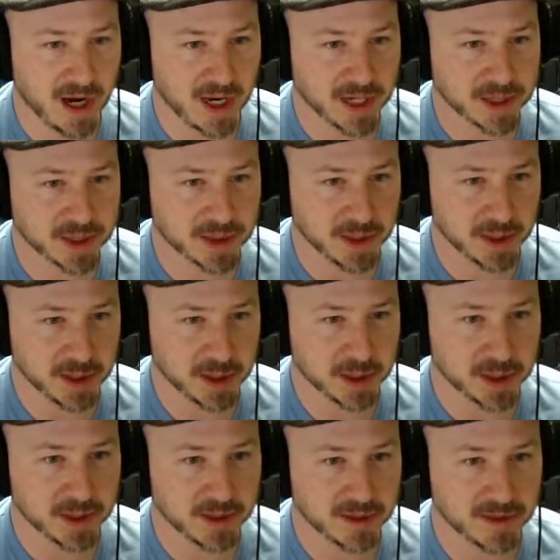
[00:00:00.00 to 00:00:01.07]

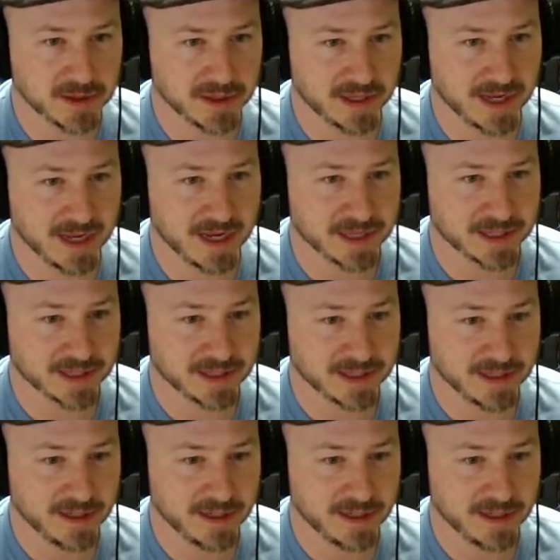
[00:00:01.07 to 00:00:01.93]
ostrich. Look at that.